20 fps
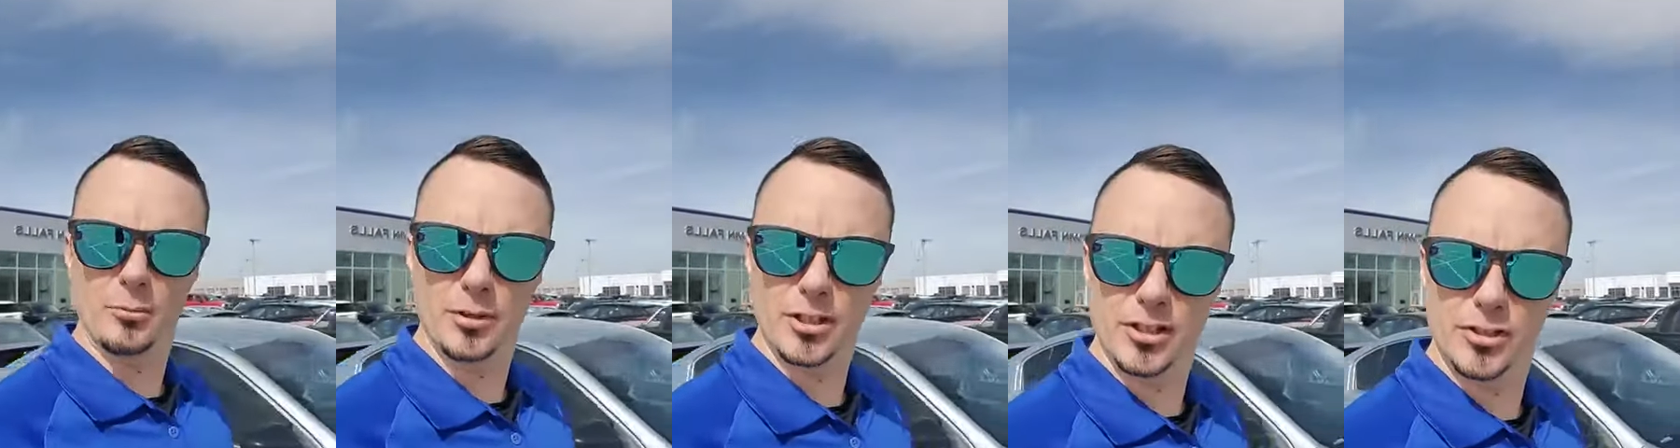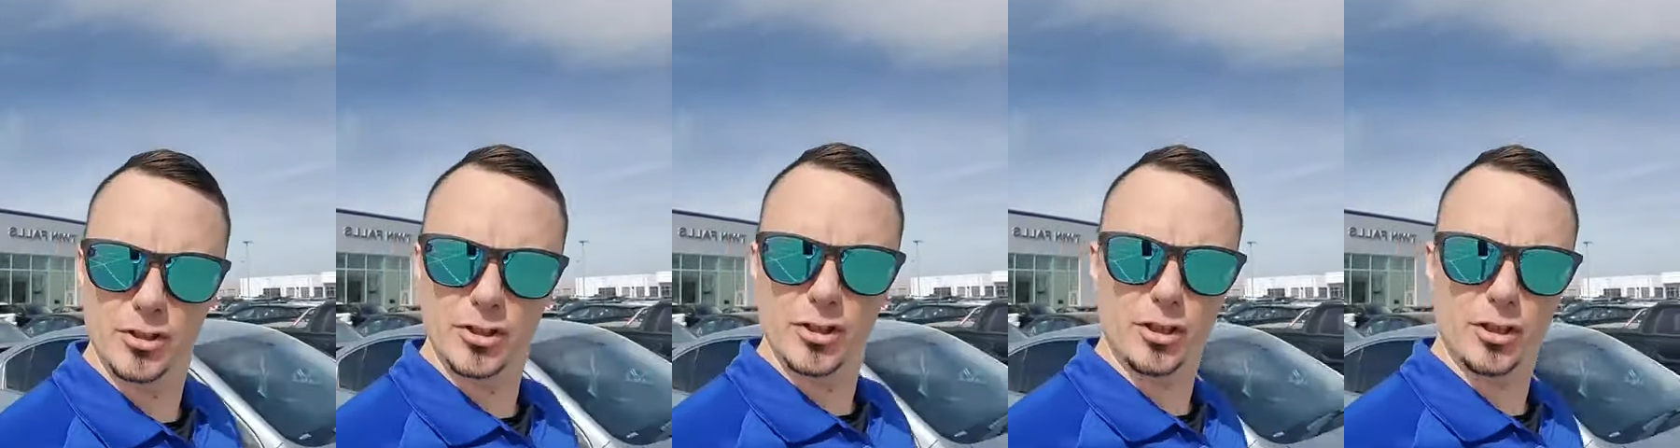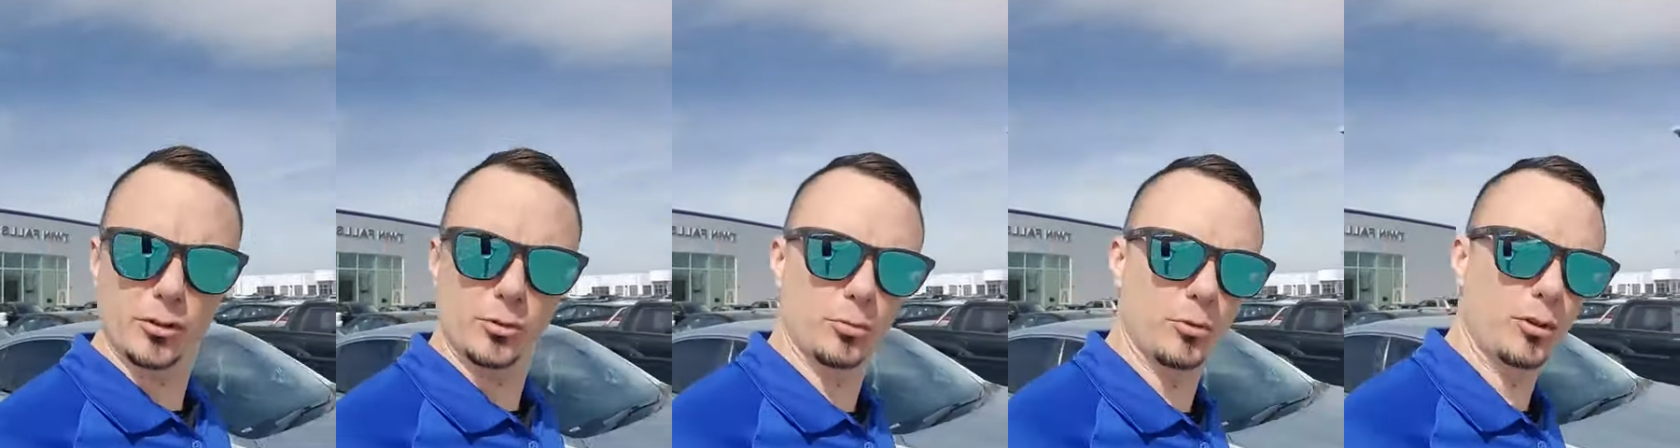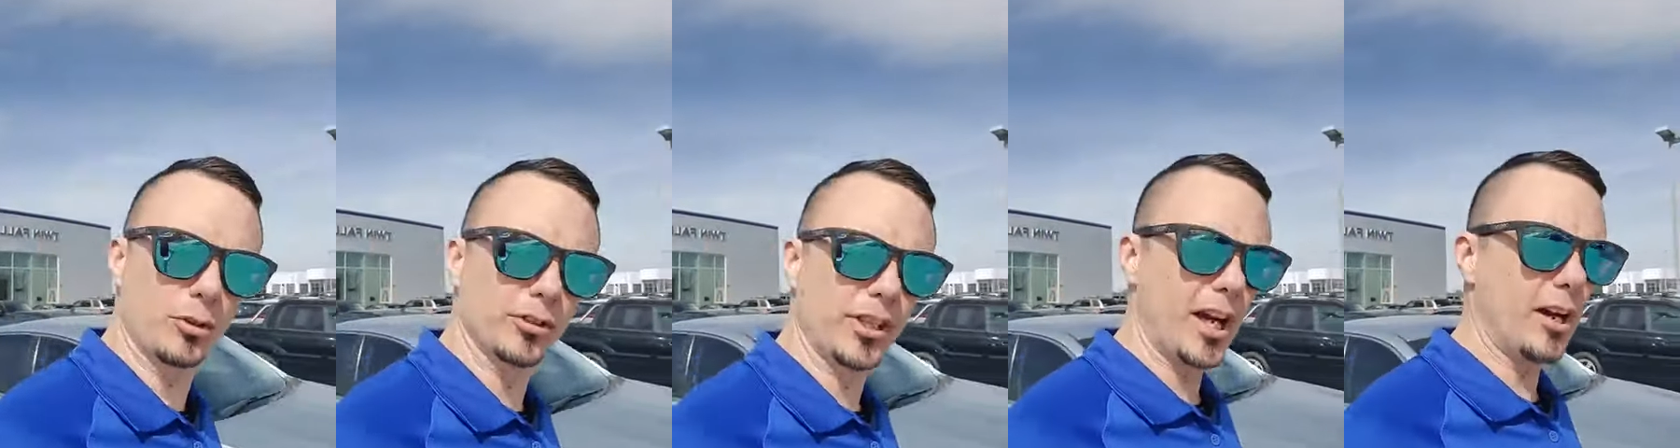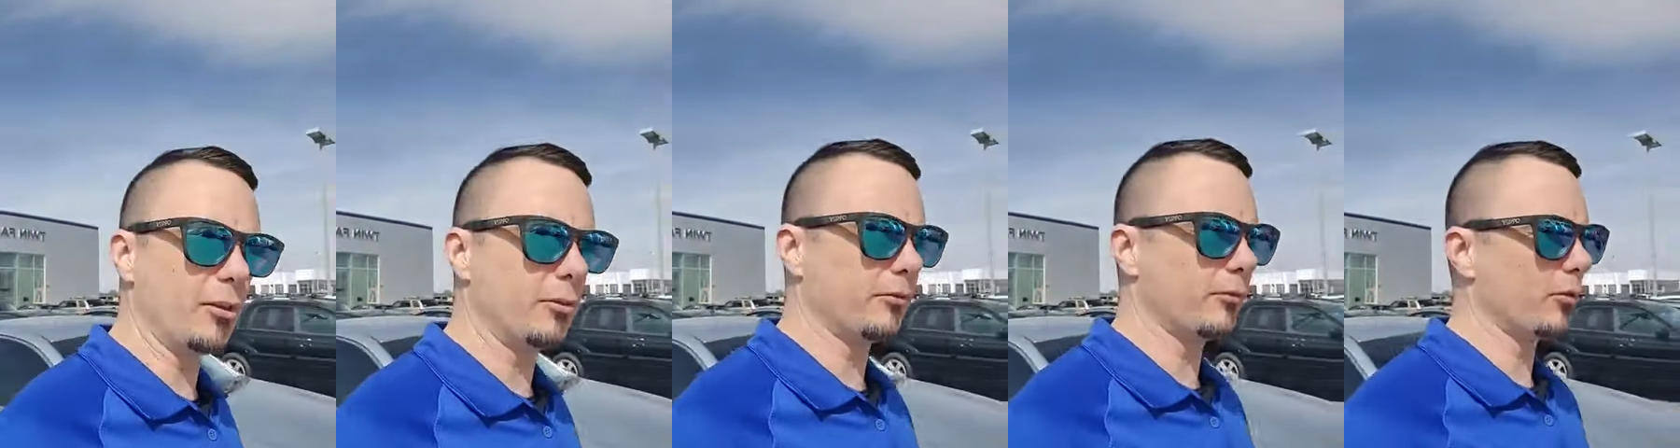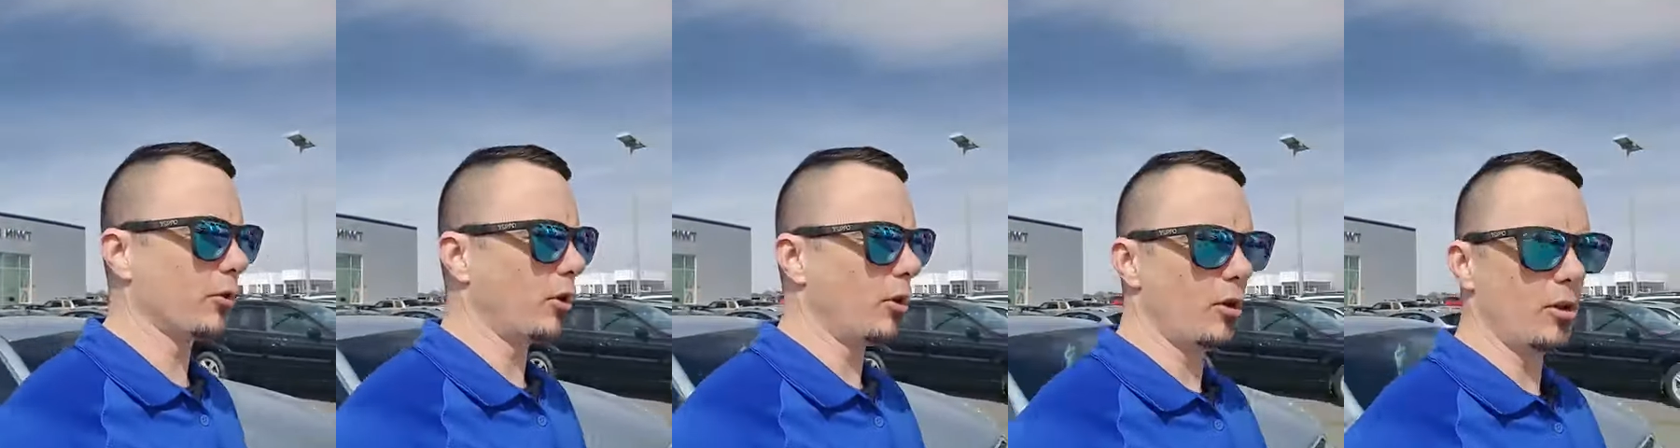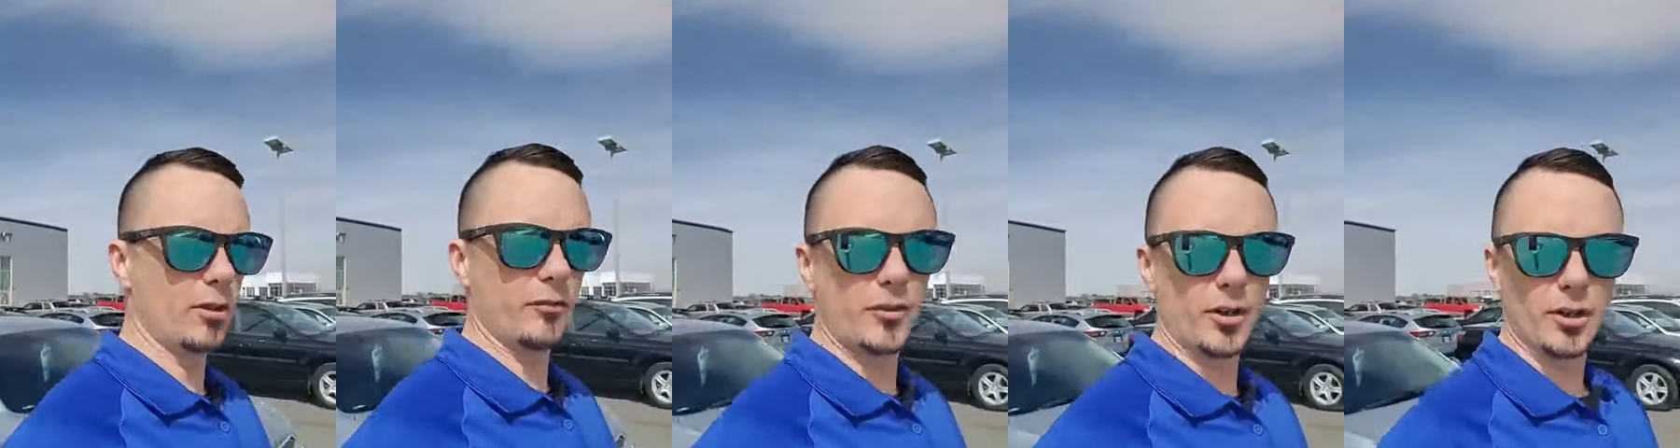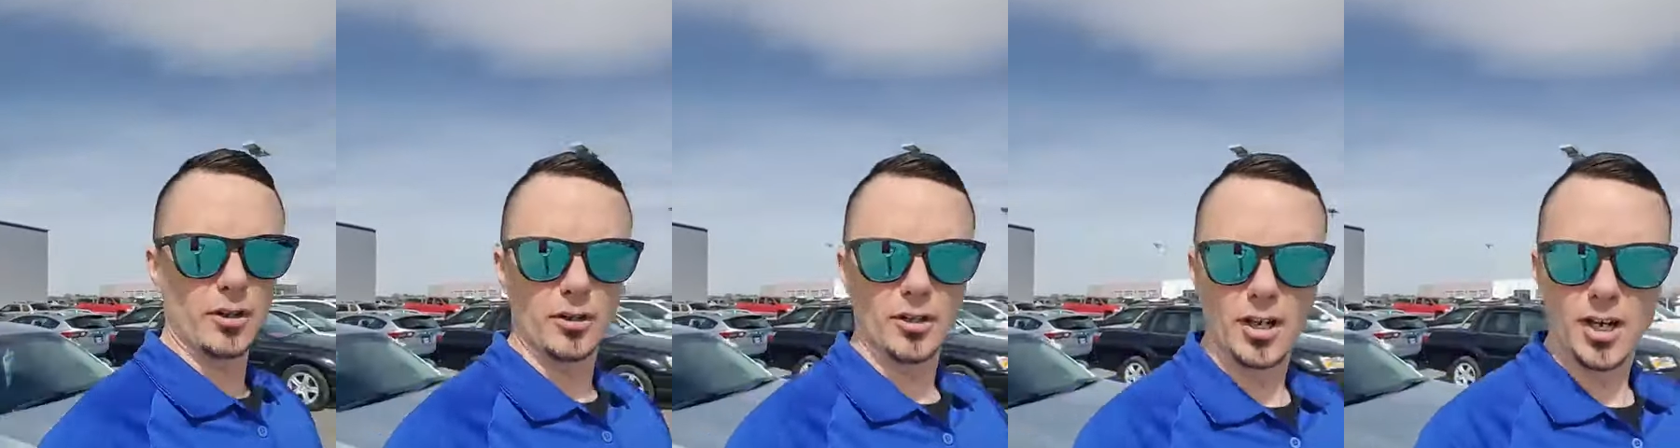we just rolled out for all of
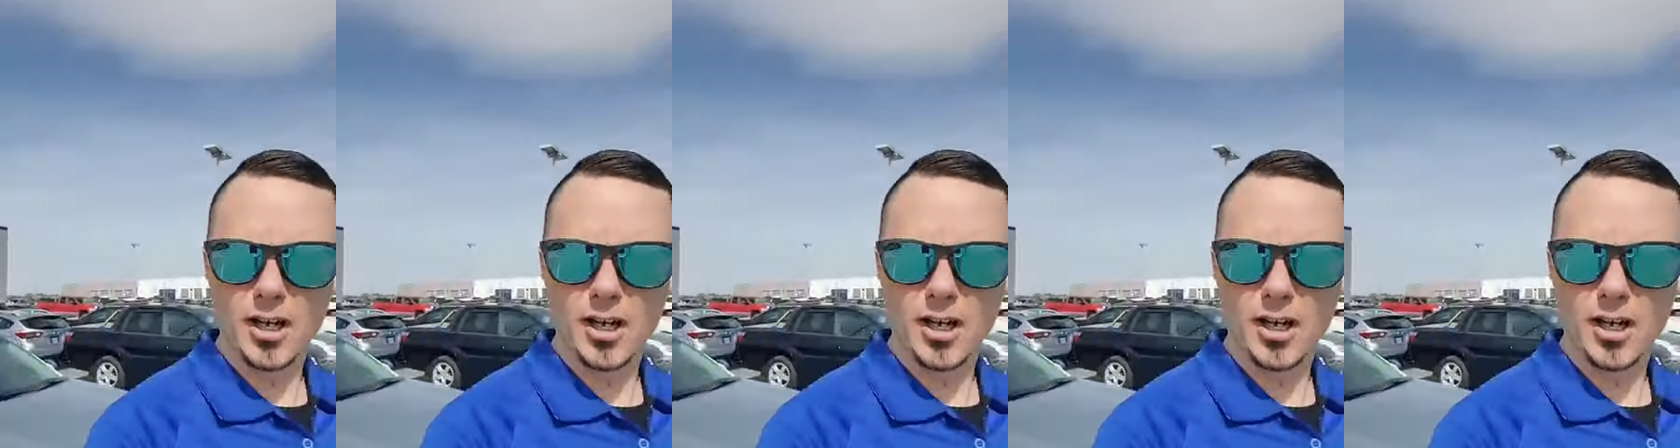our